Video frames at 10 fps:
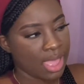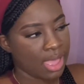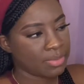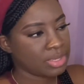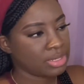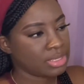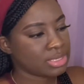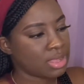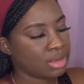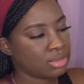I mean, it's
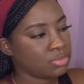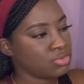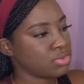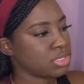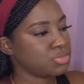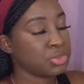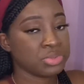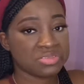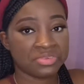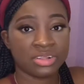not the most
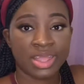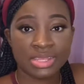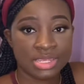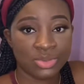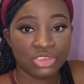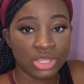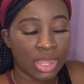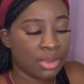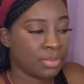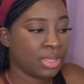beautiful gratitude
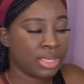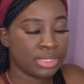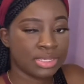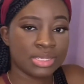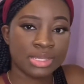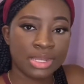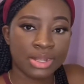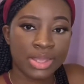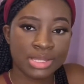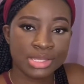jar, but it is still a
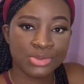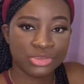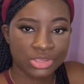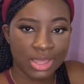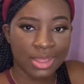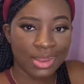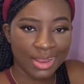gratitude jar